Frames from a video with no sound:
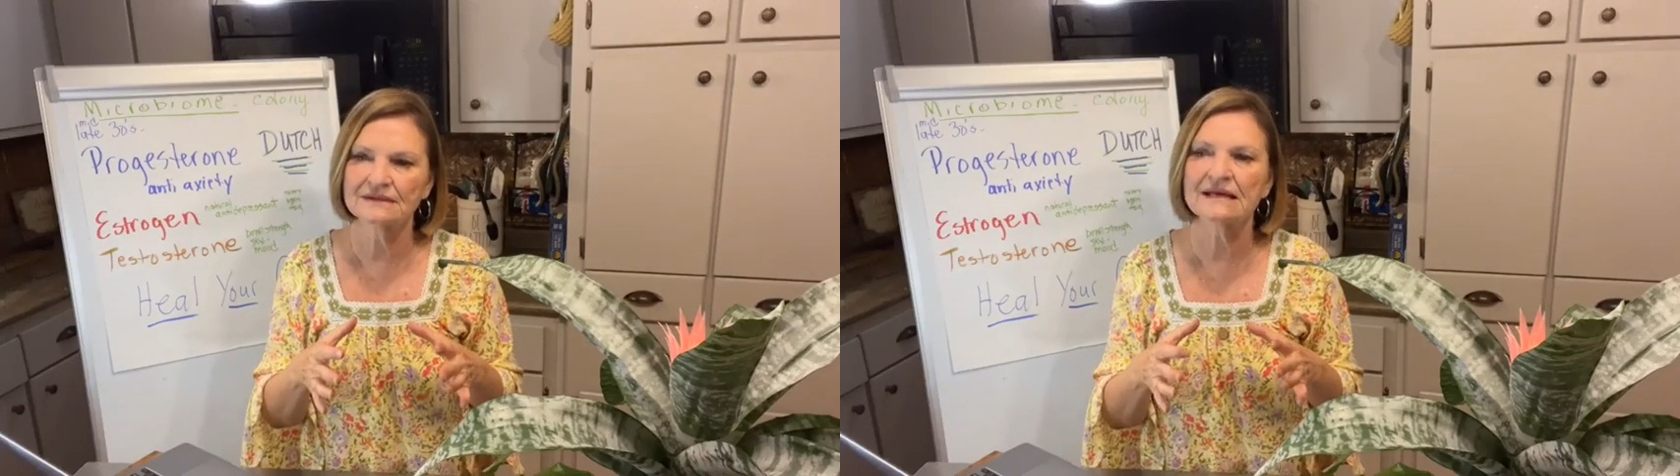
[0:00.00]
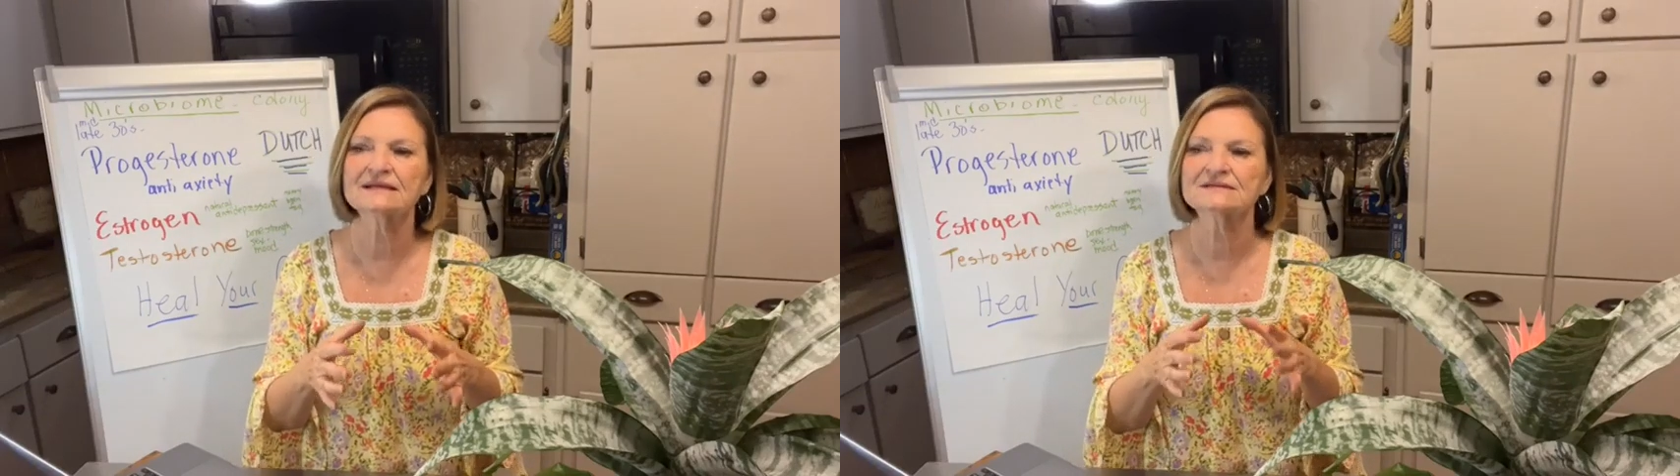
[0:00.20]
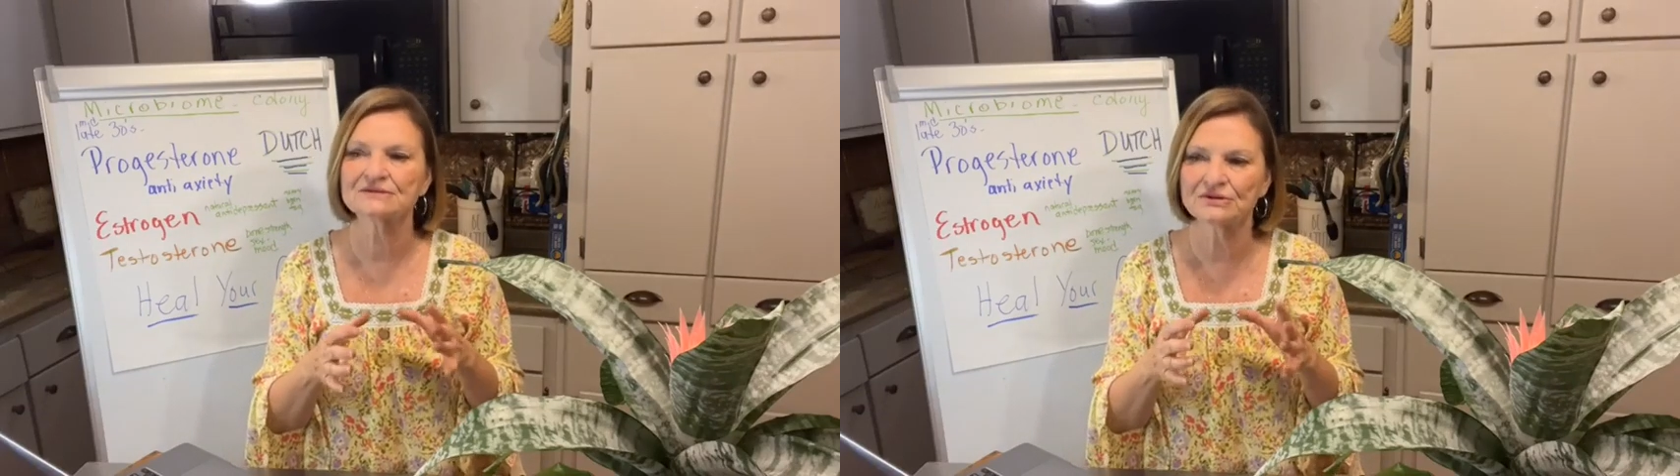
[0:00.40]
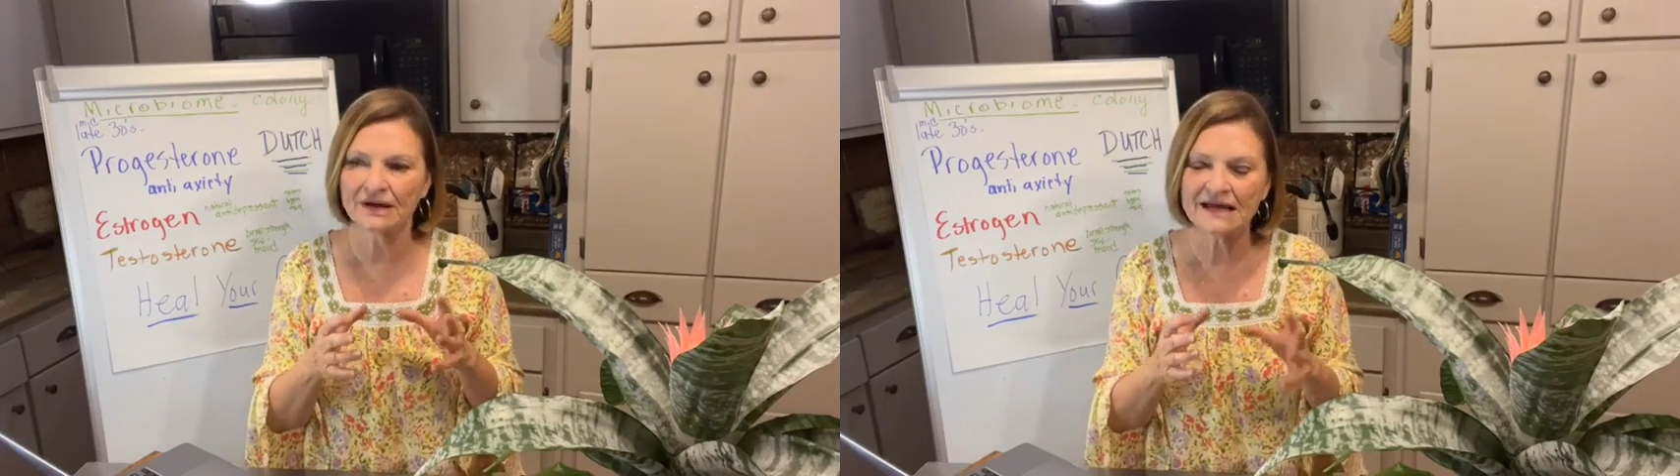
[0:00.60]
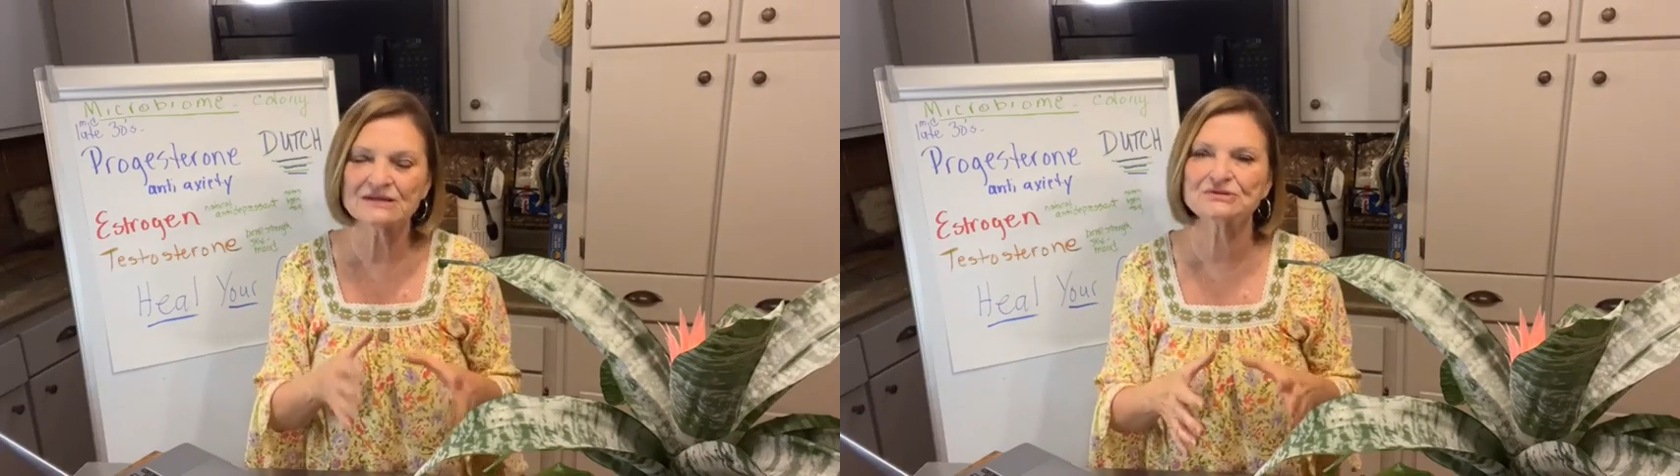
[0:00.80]

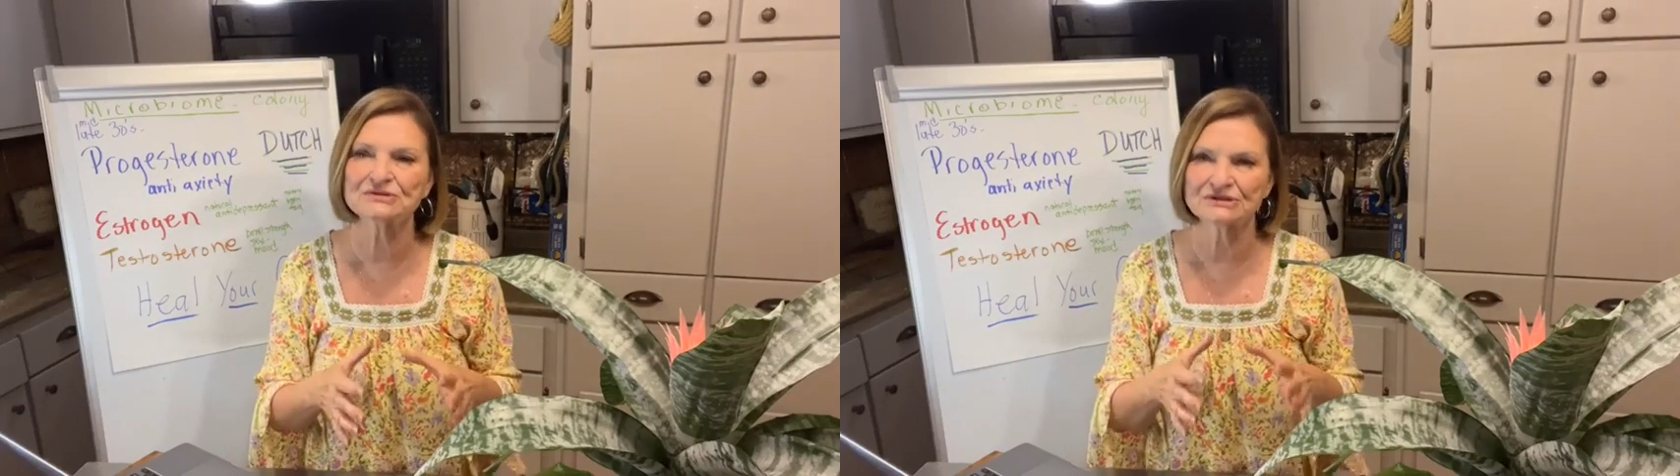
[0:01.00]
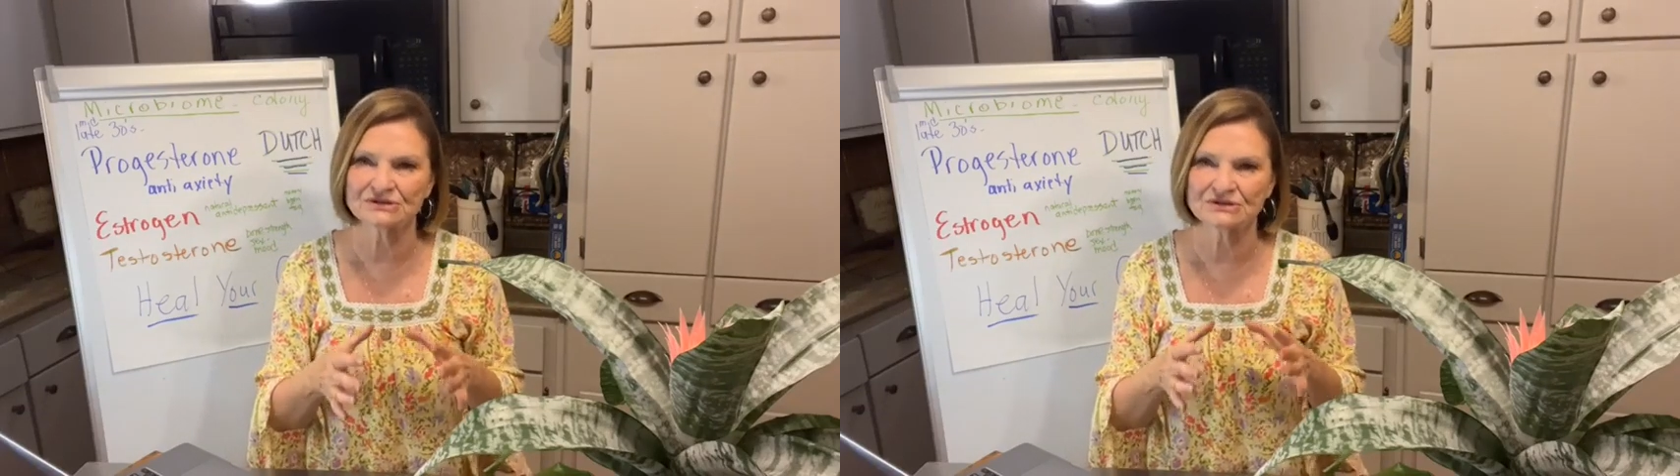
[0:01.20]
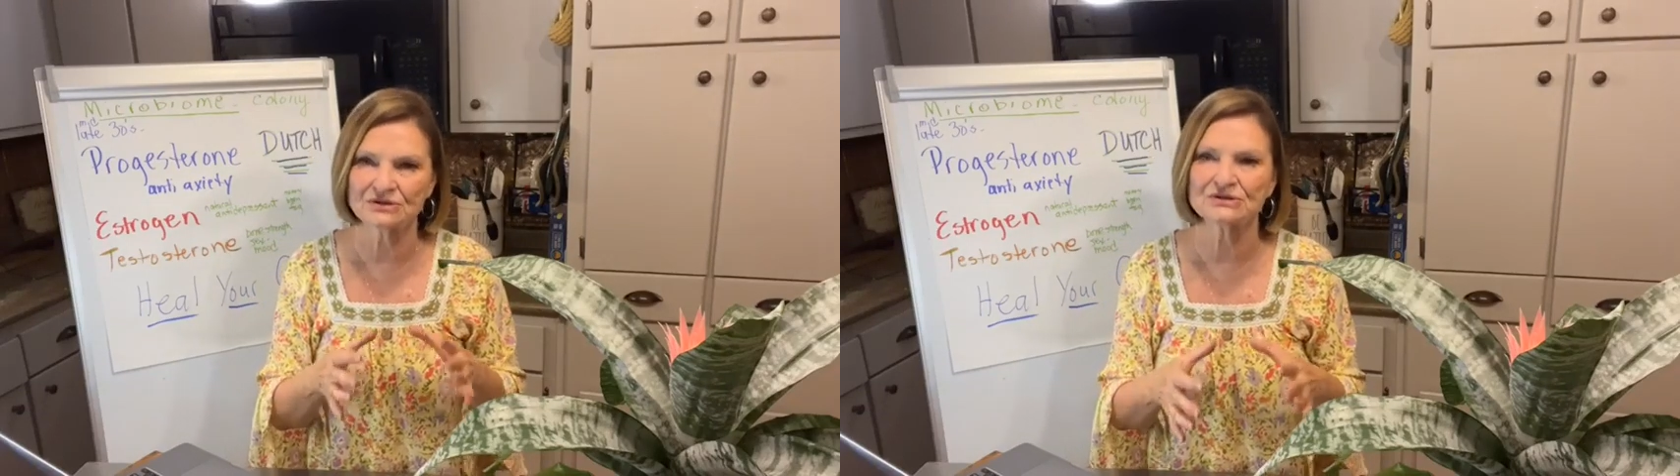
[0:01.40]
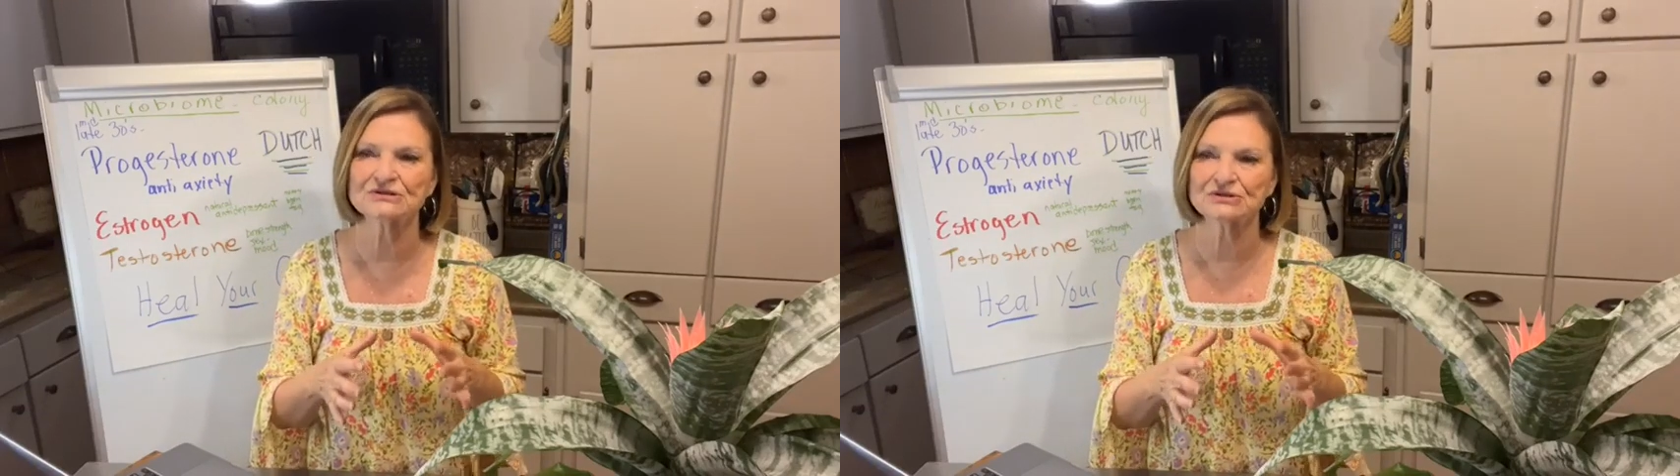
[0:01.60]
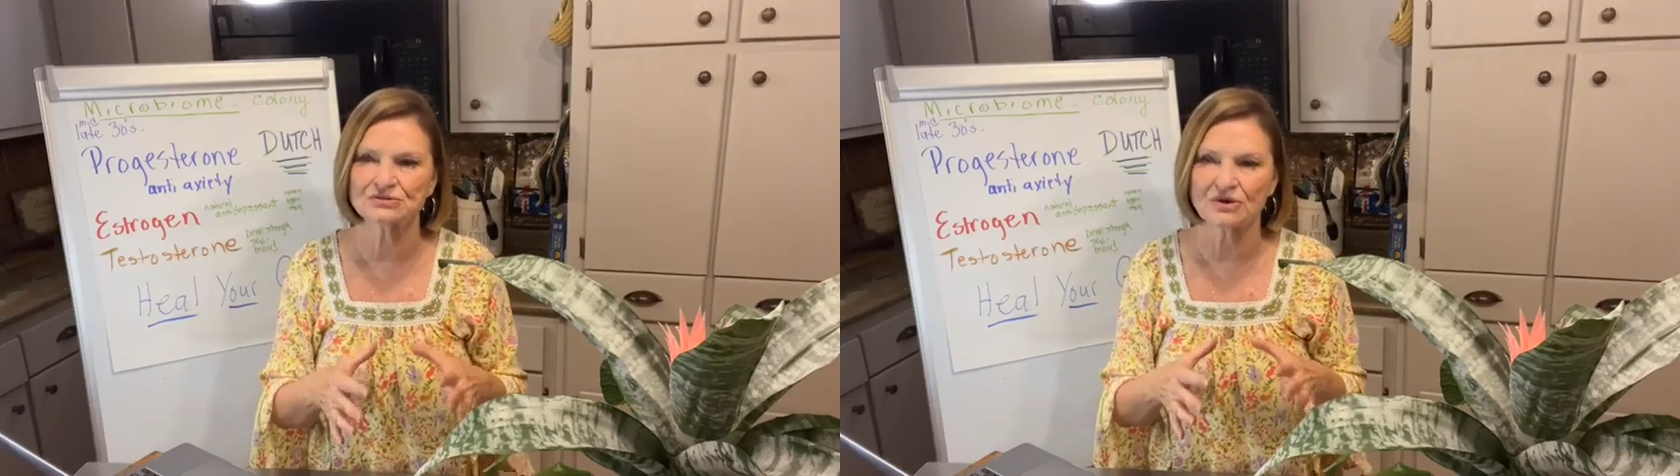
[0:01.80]
Your estrogen
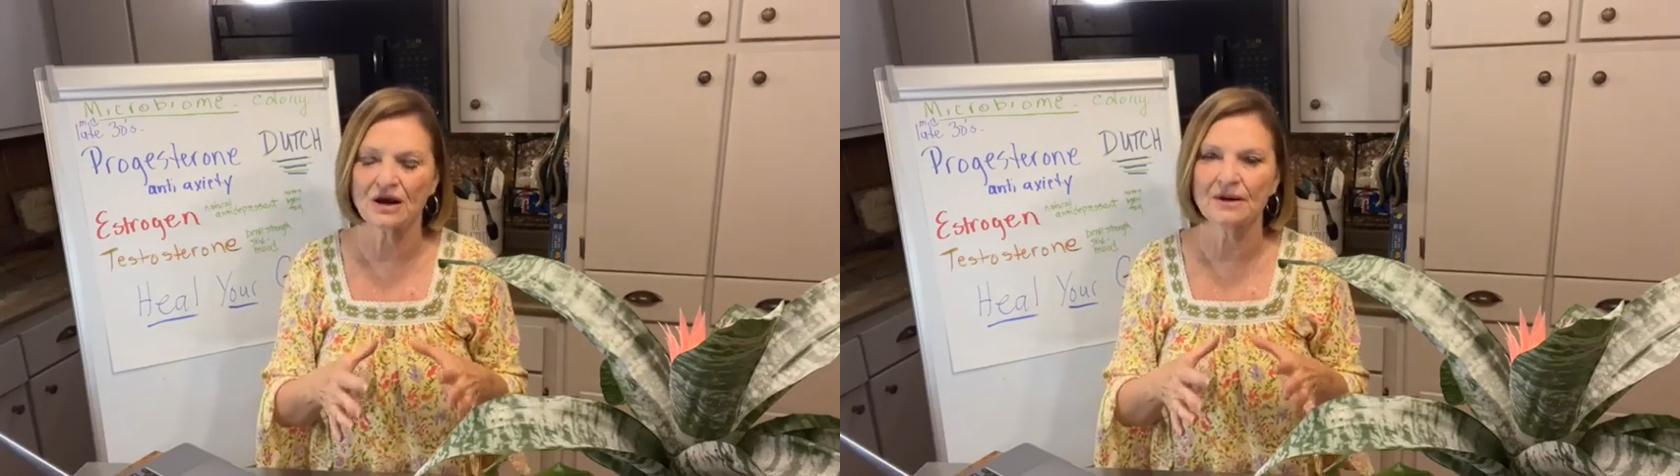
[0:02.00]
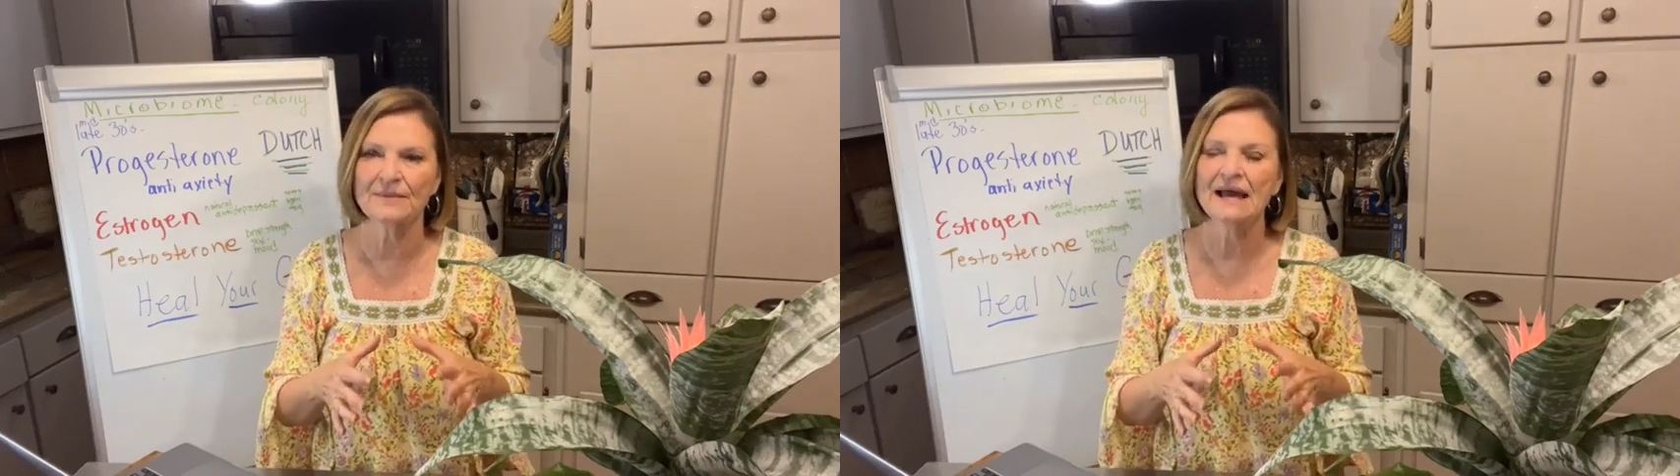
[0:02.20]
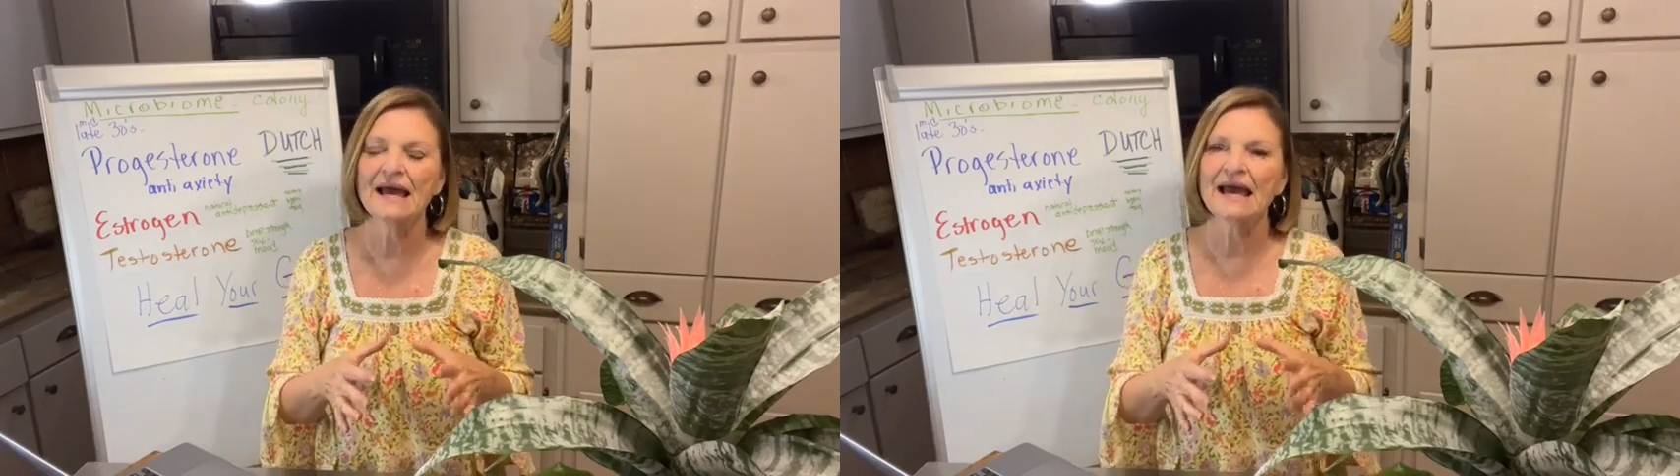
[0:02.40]
starts to drop.